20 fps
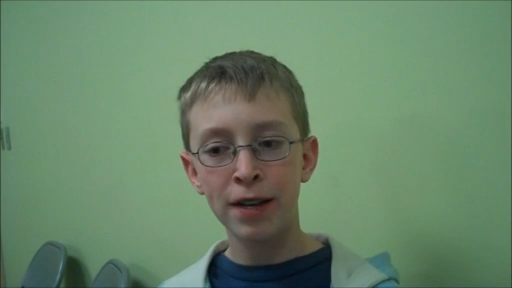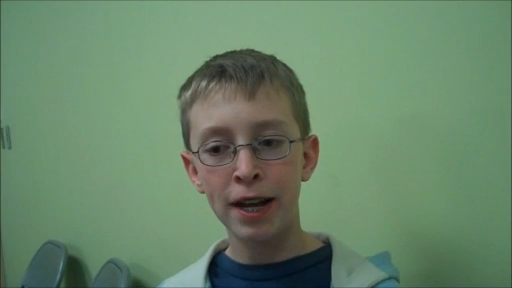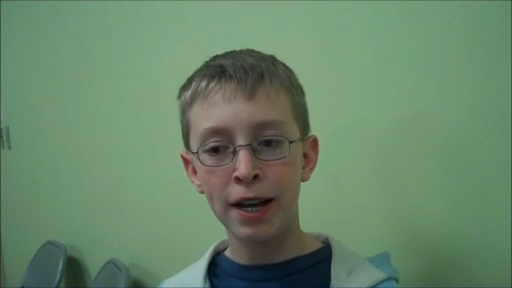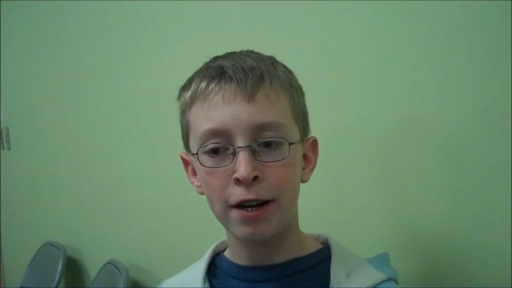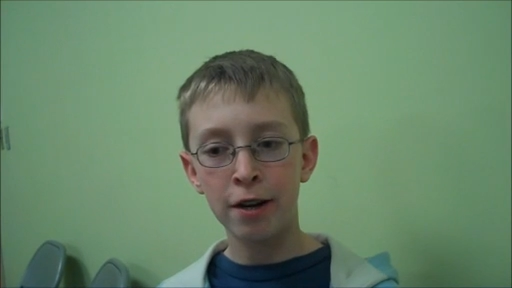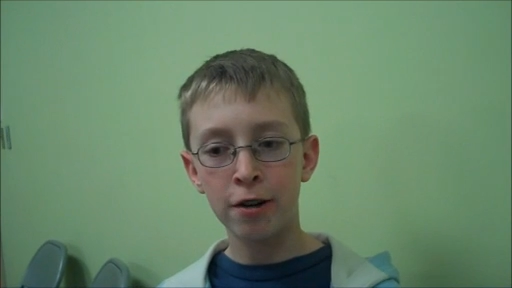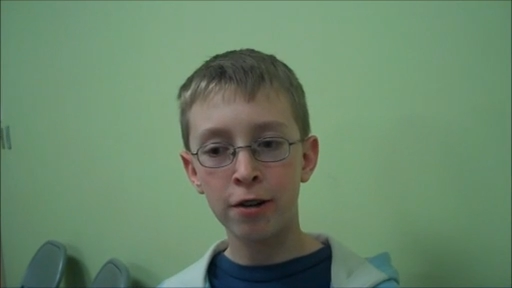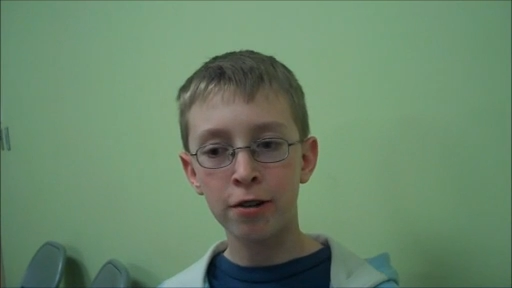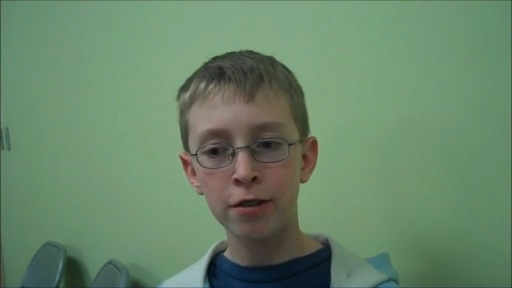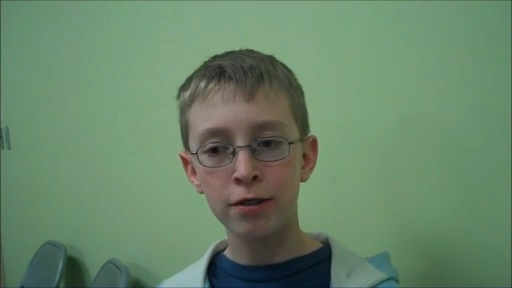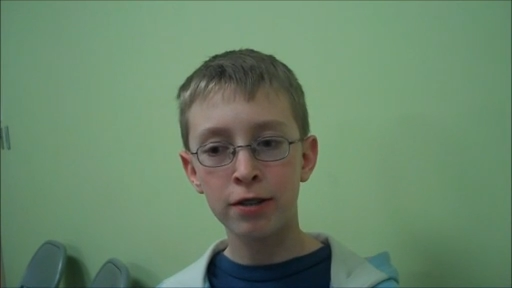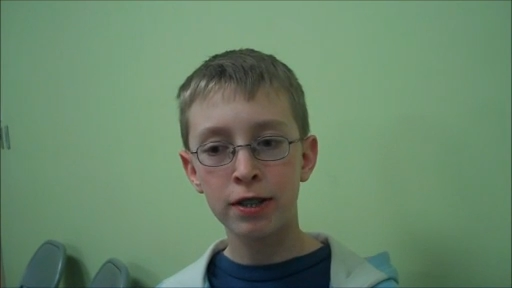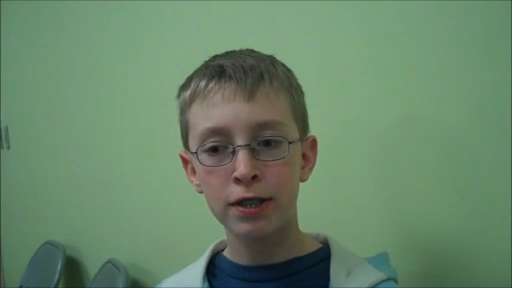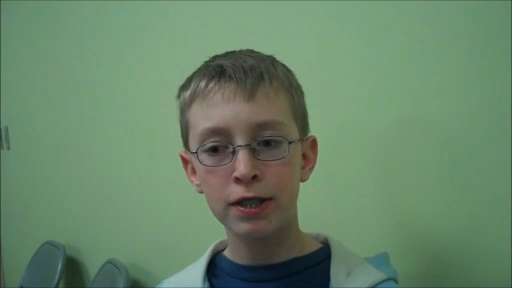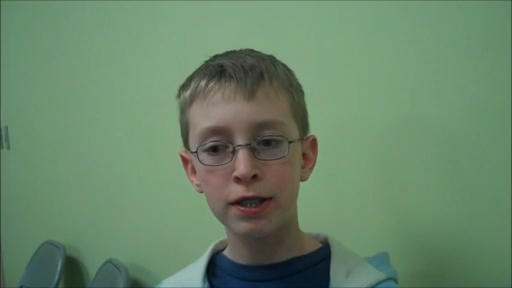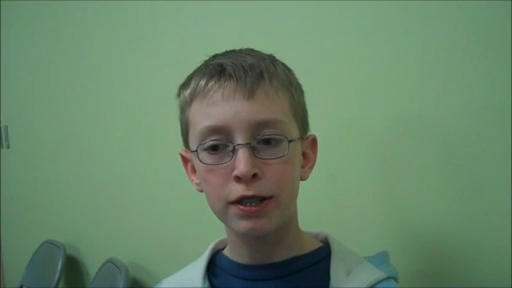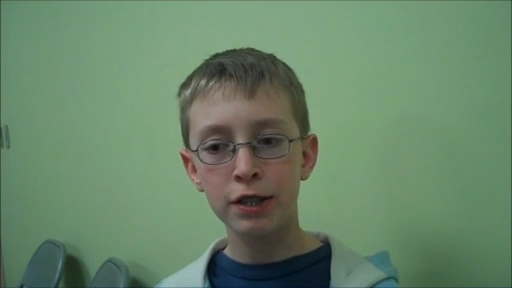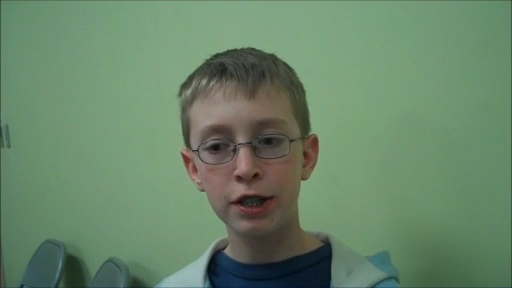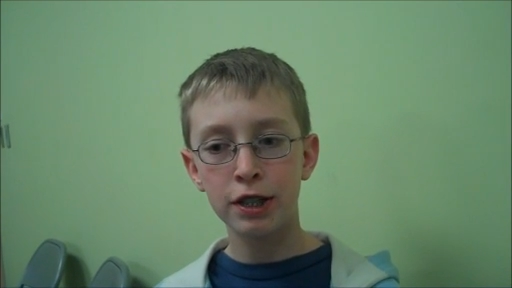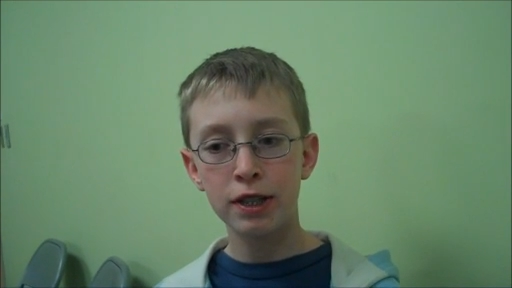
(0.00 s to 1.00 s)

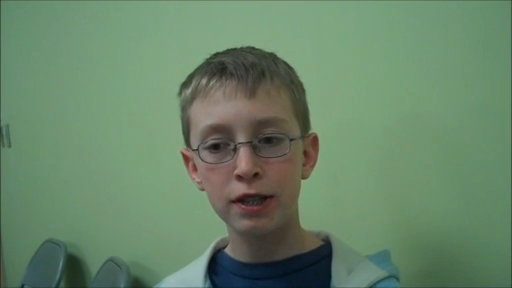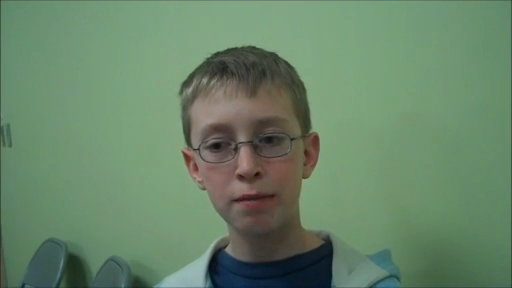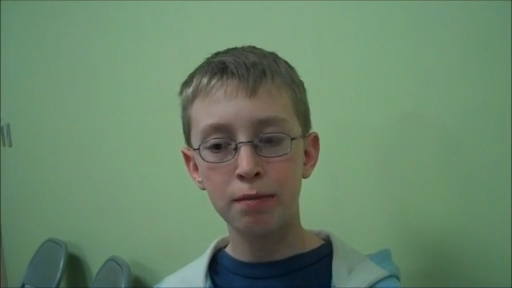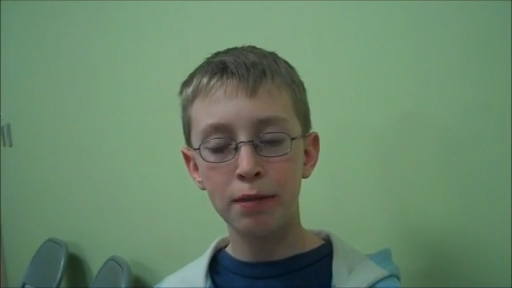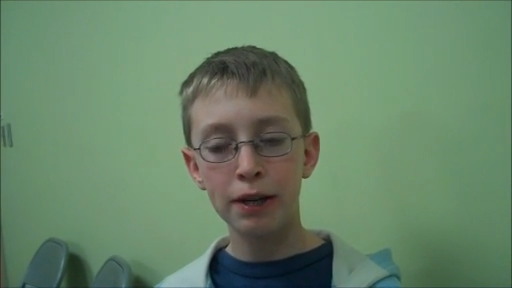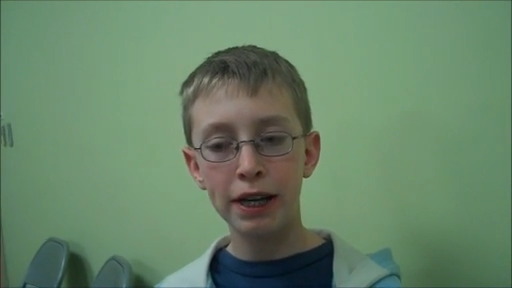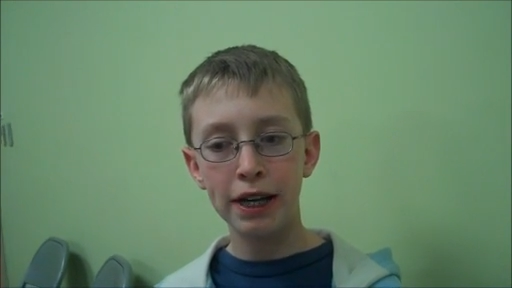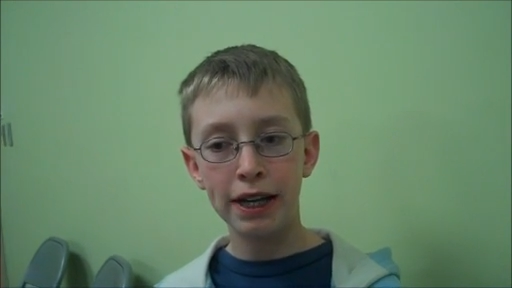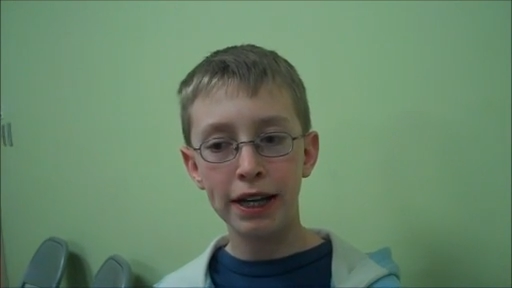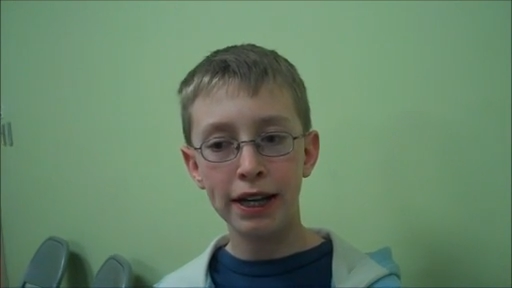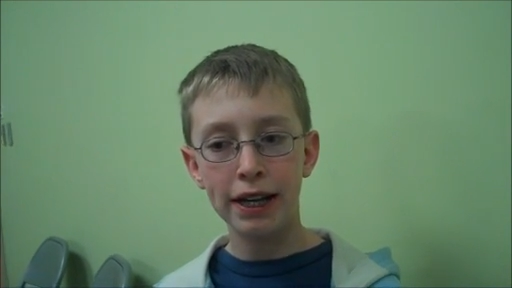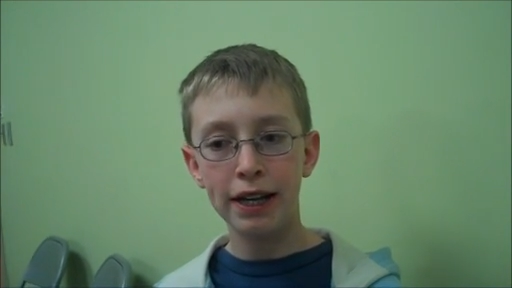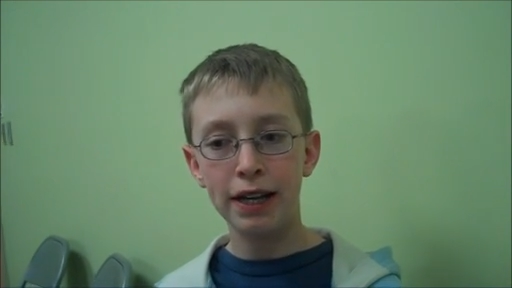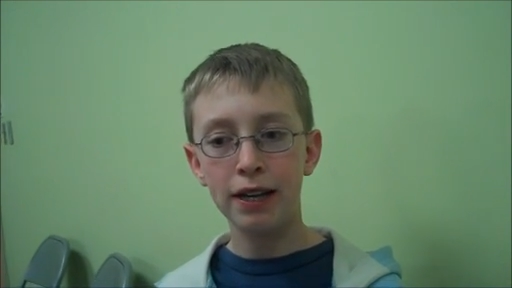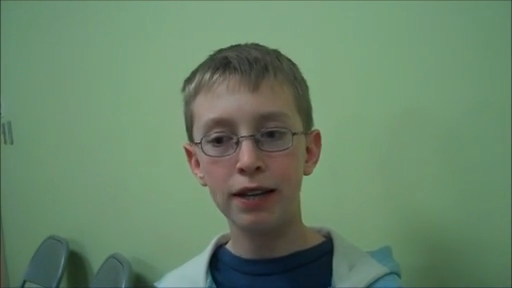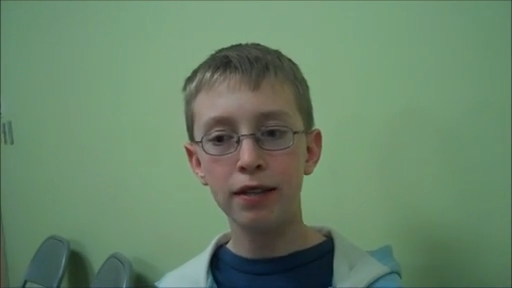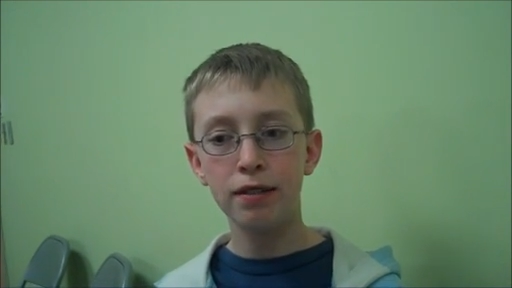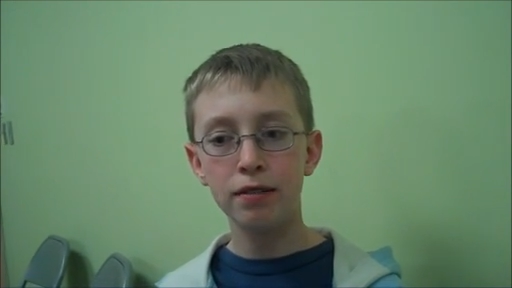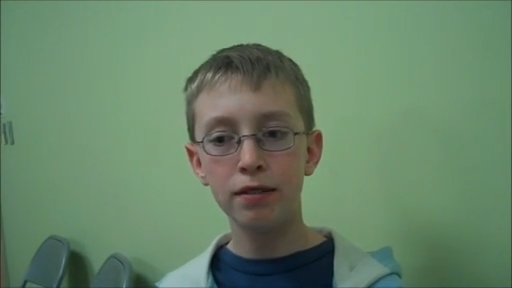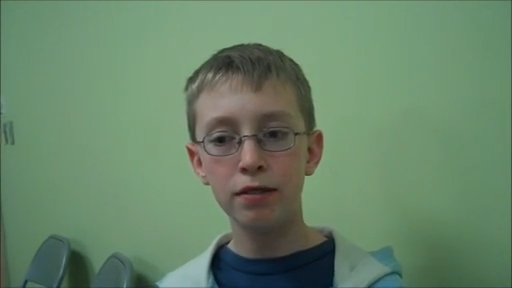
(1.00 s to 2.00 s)
errors just
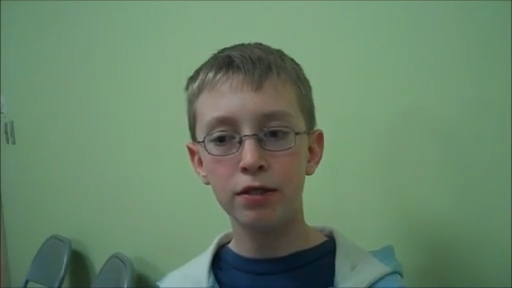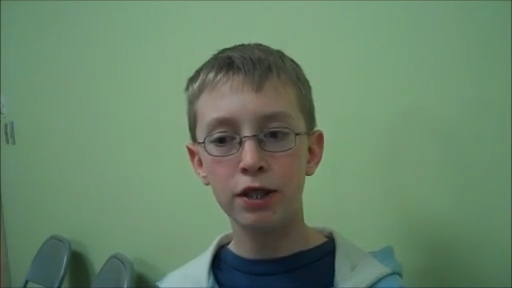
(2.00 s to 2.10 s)
beginning,